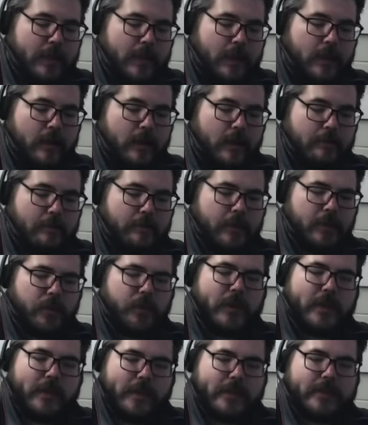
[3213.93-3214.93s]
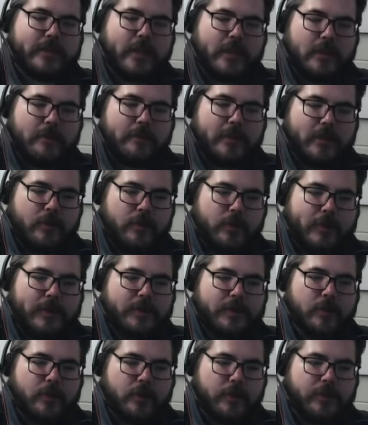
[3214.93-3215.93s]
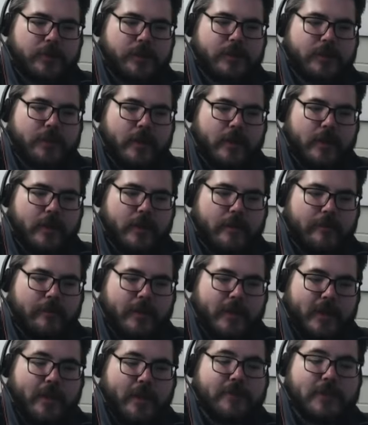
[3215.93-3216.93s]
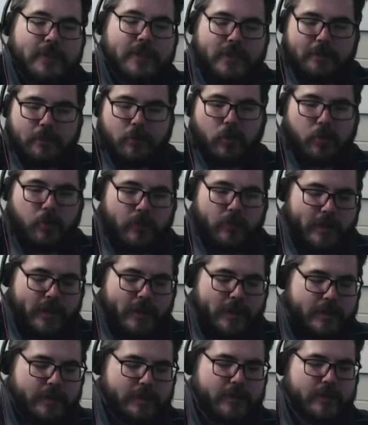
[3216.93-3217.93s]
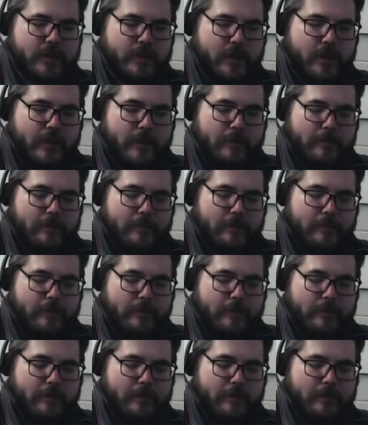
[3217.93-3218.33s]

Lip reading: But really, it's going to be a resource, the FCC portal, that is,